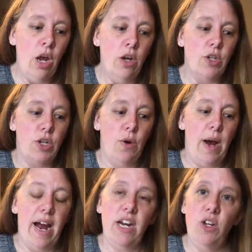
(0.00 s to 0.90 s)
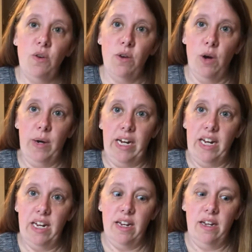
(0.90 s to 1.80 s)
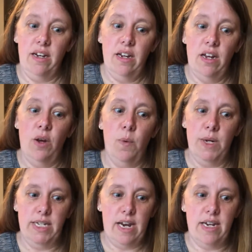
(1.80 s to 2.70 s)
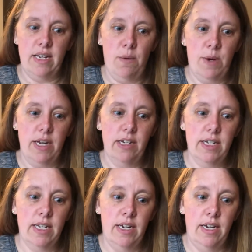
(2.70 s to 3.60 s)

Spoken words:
So I knew going in what size I was,